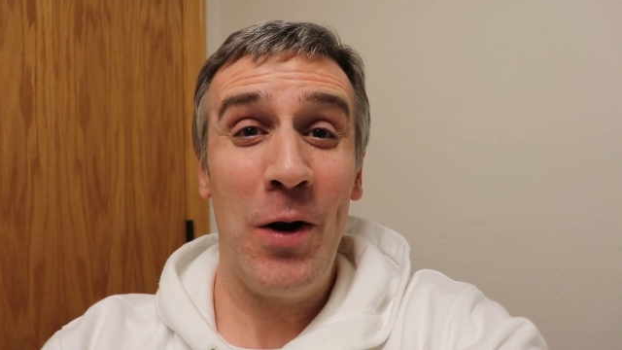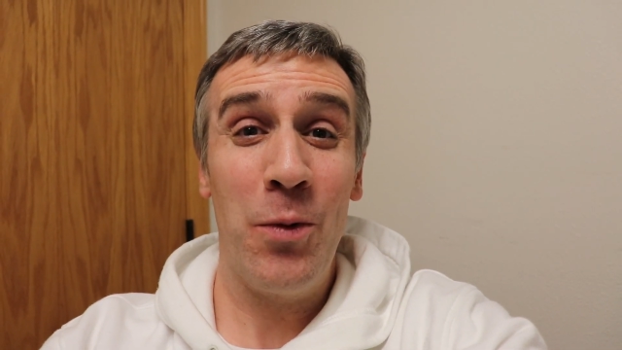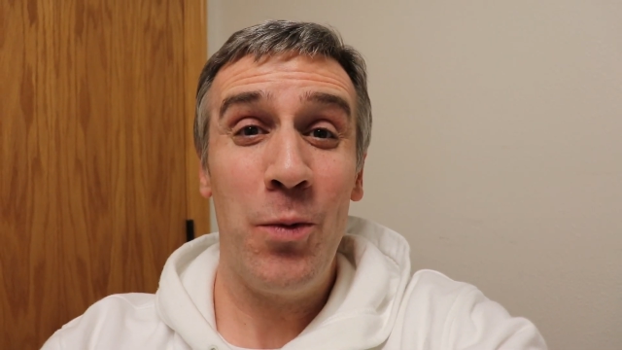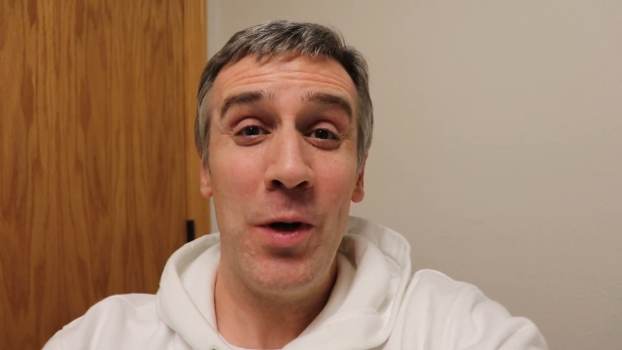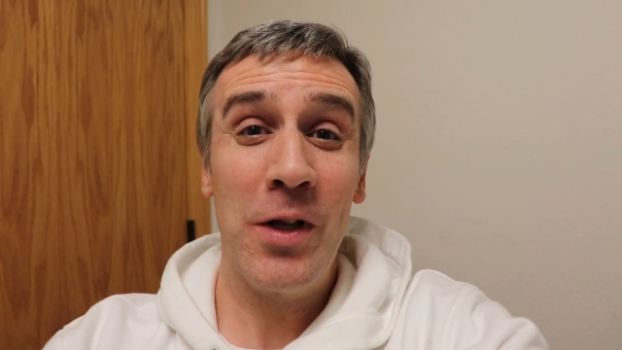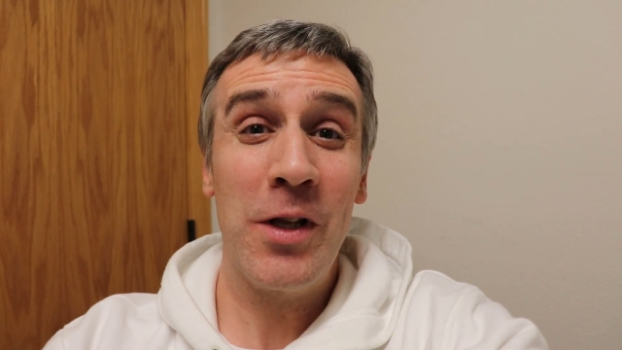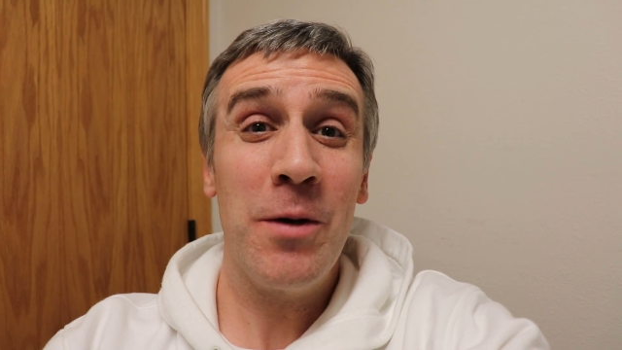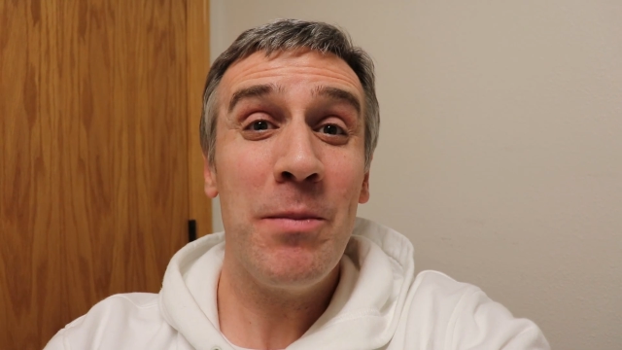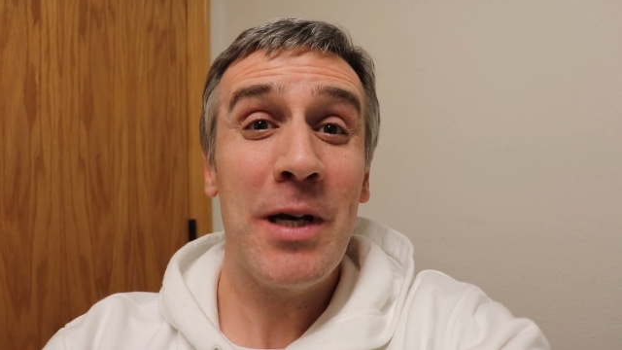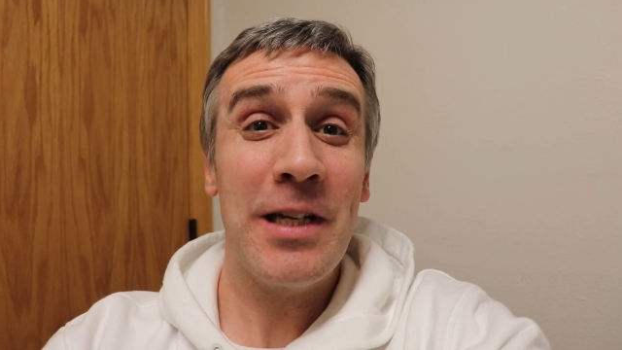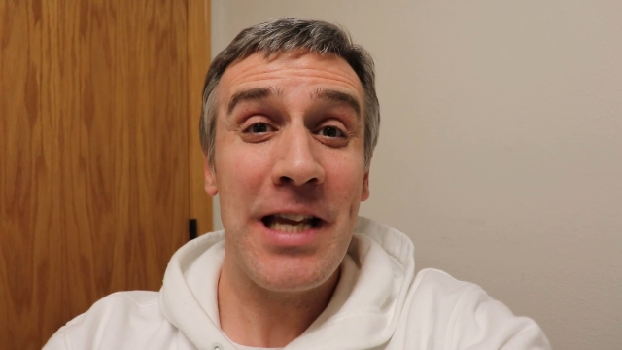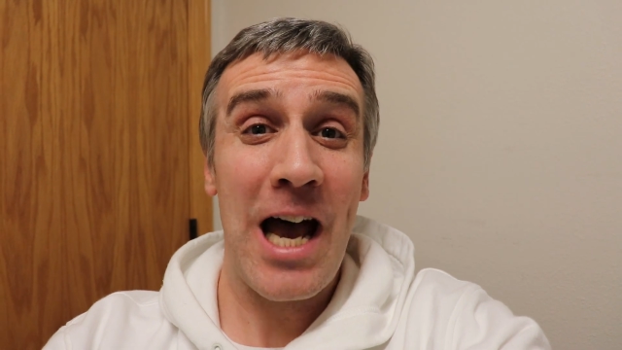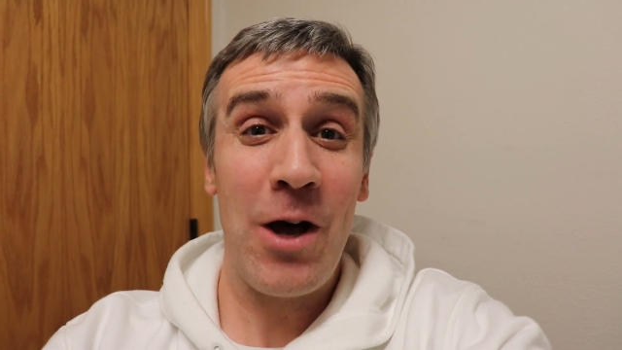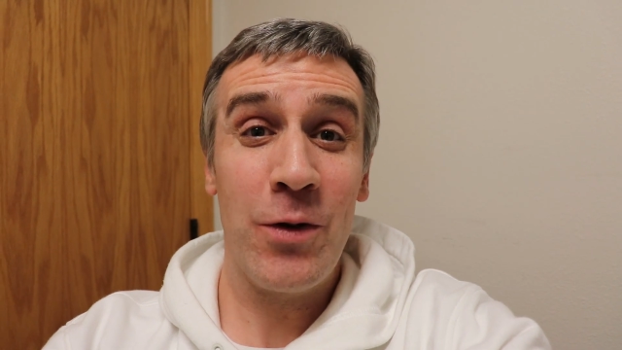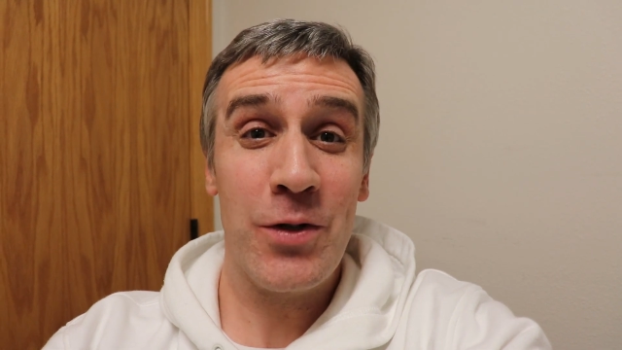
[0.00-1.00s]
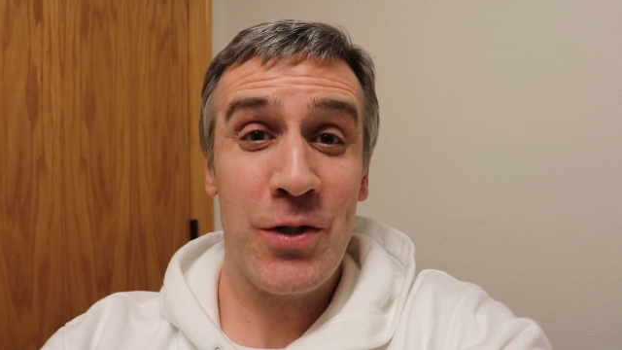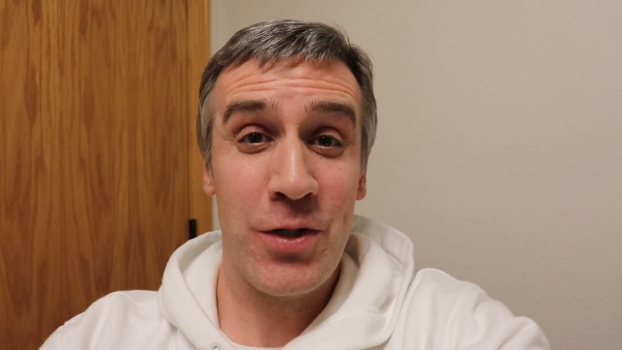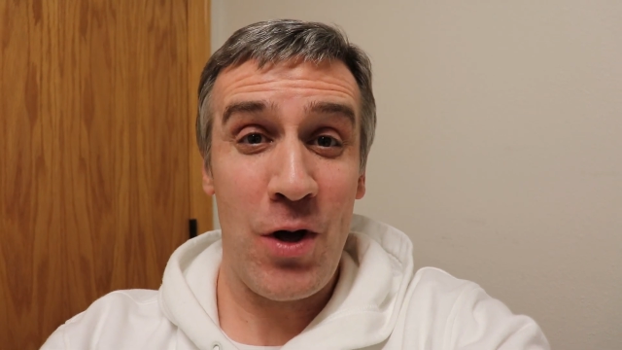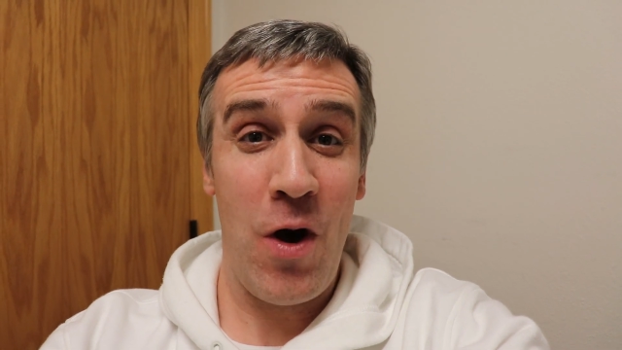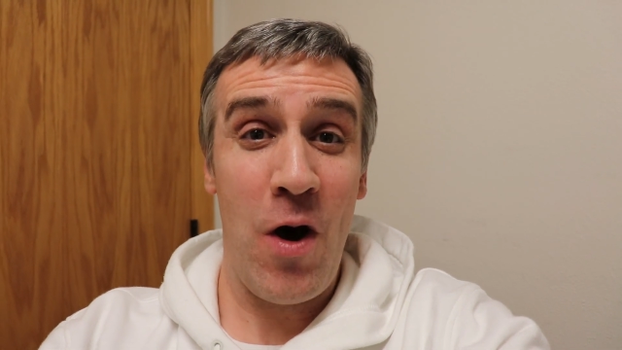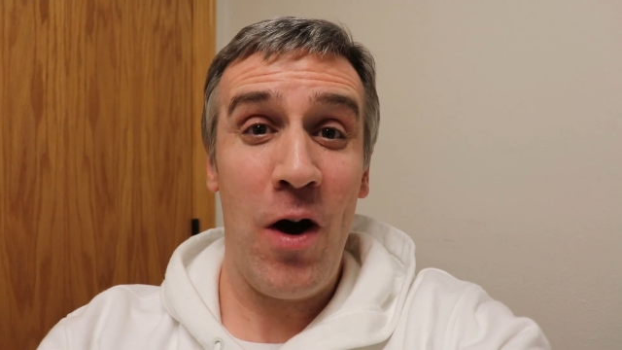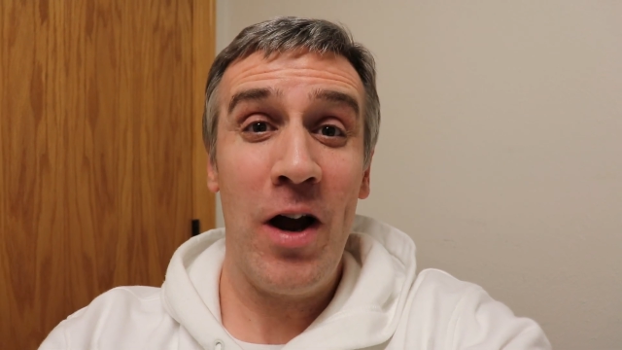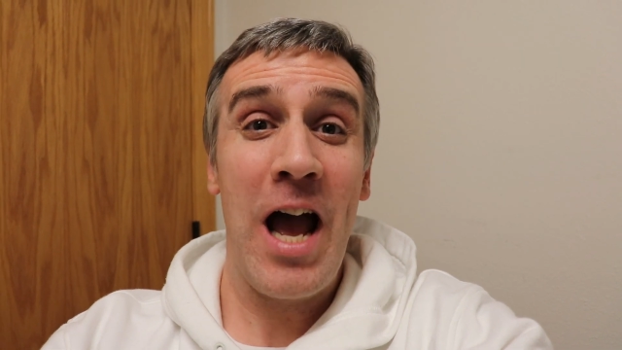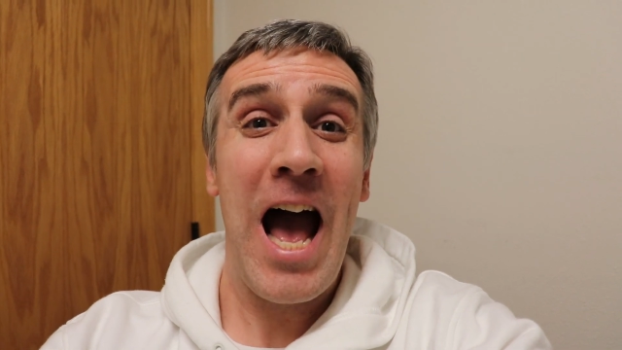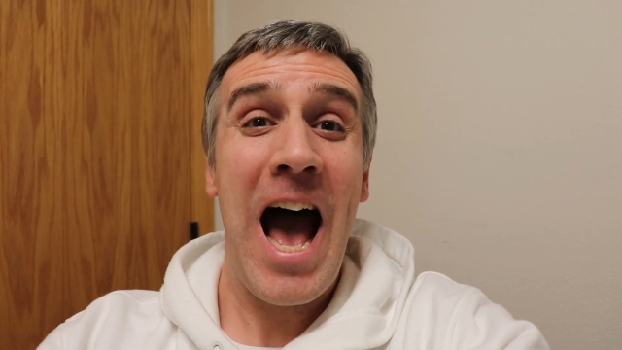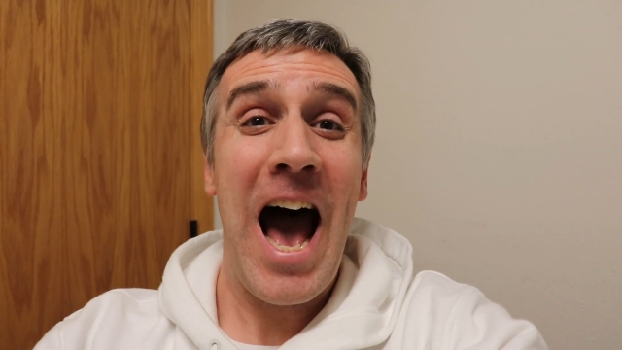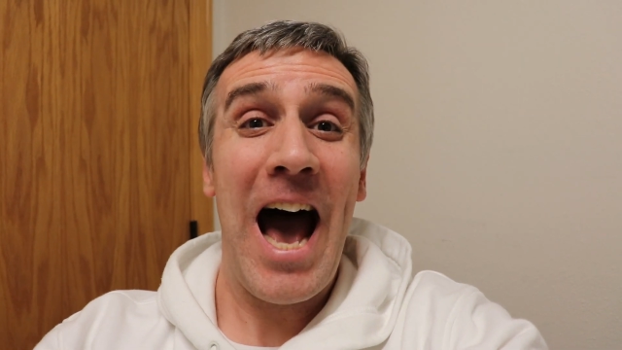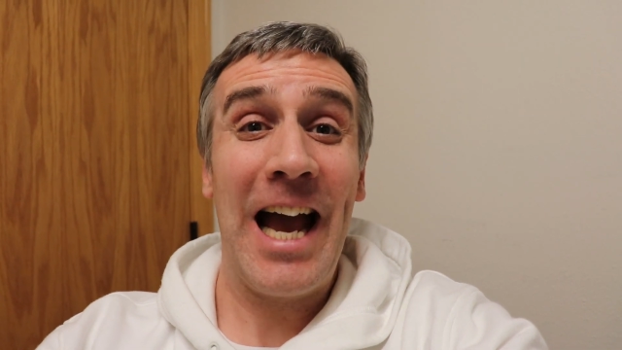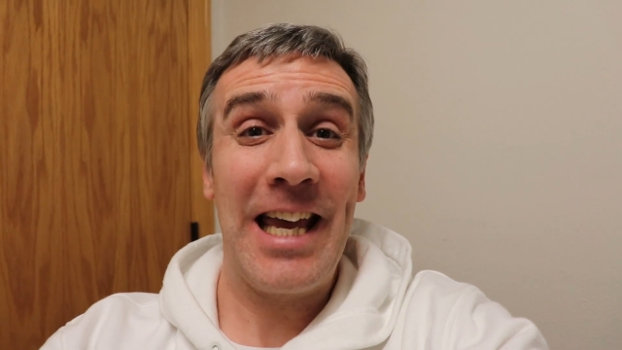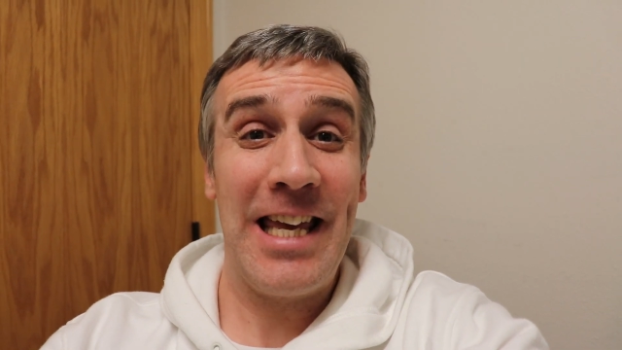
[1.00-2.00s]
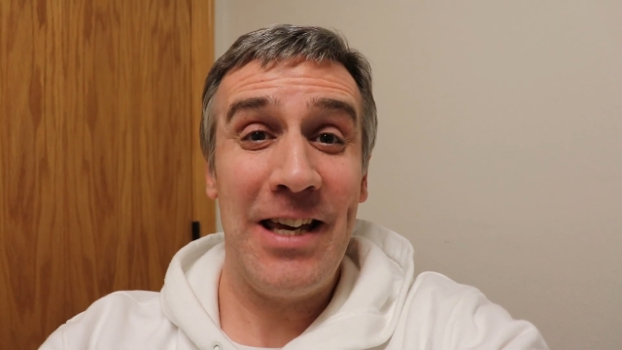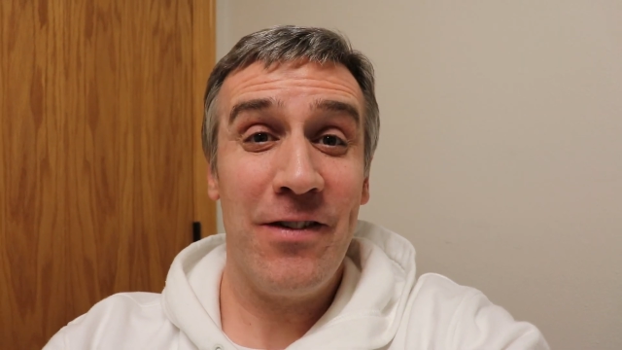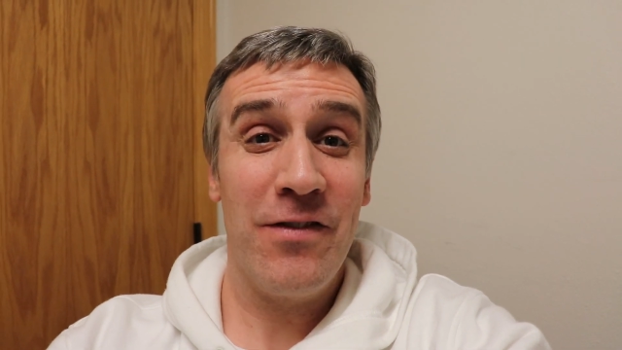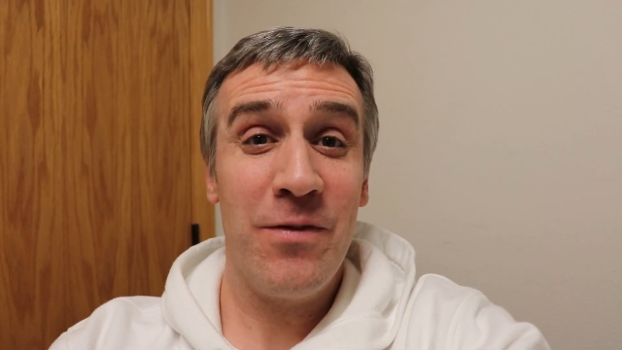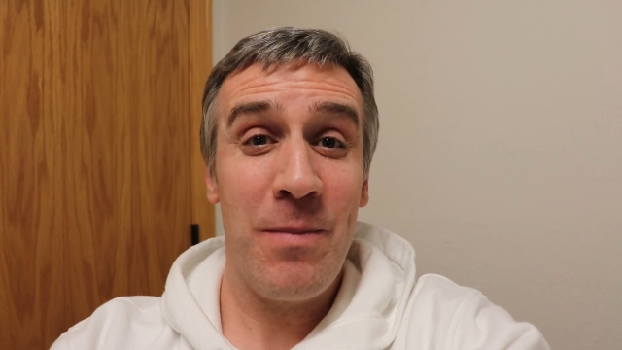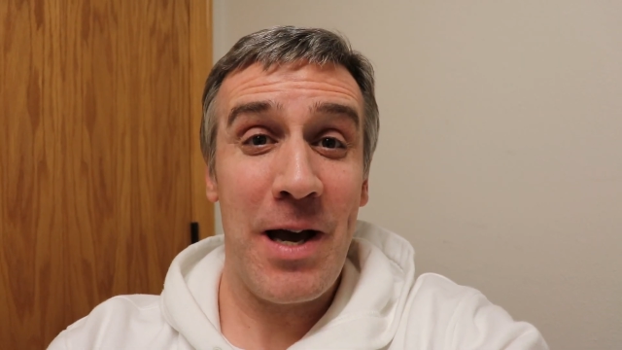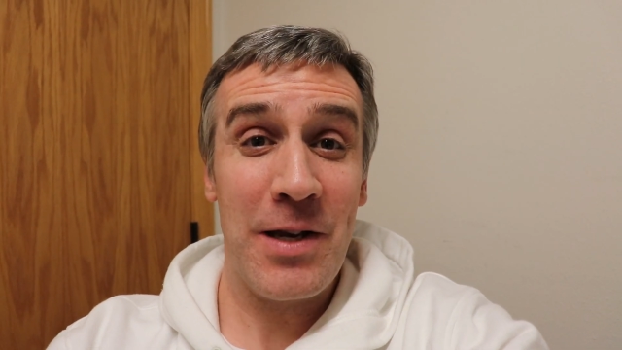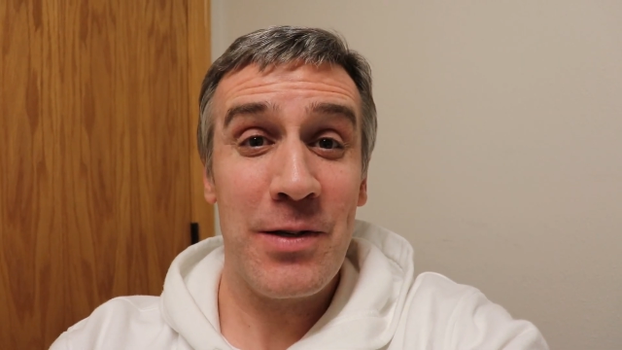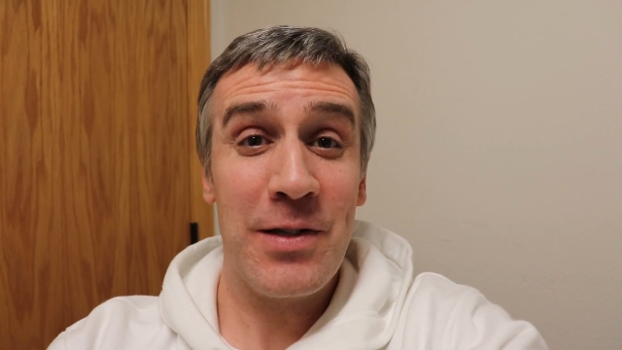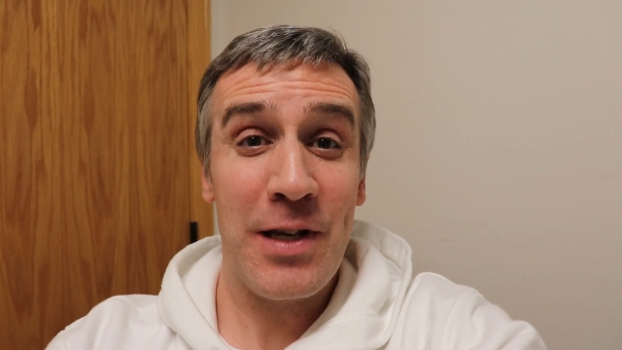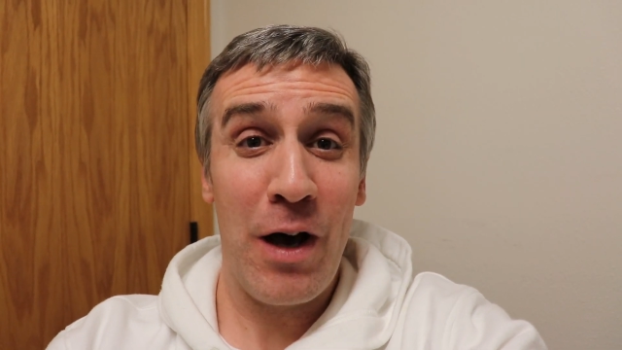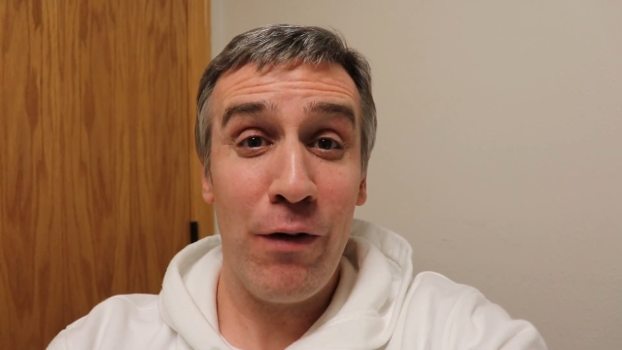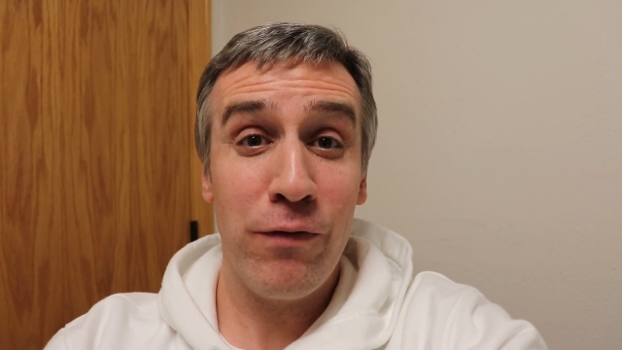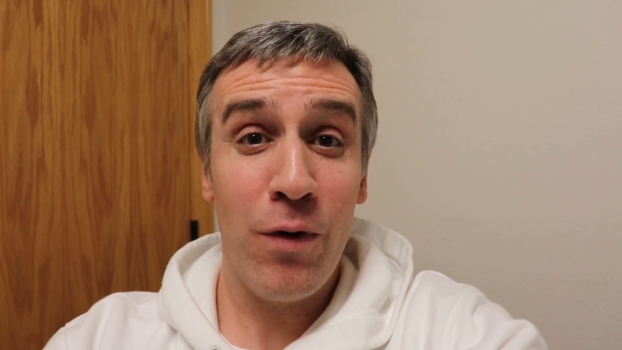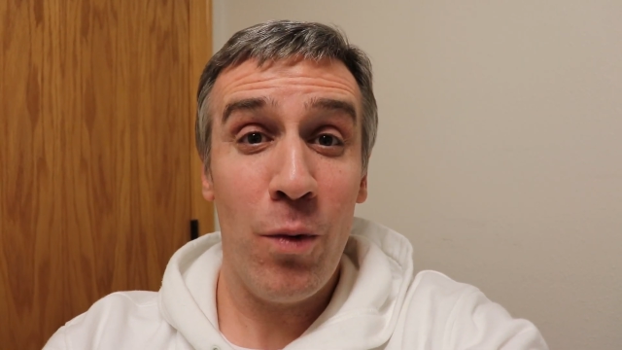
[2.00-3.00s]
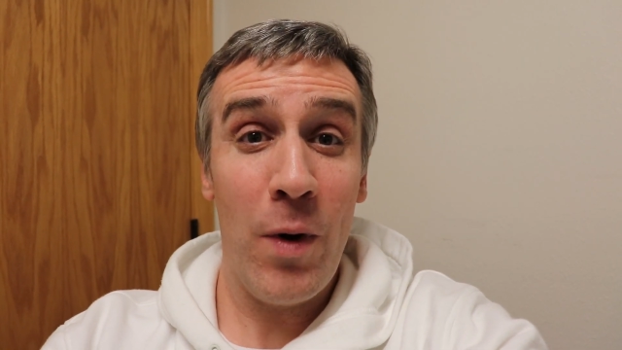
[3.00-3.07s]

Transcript: on William McDowell's song, I Give Myself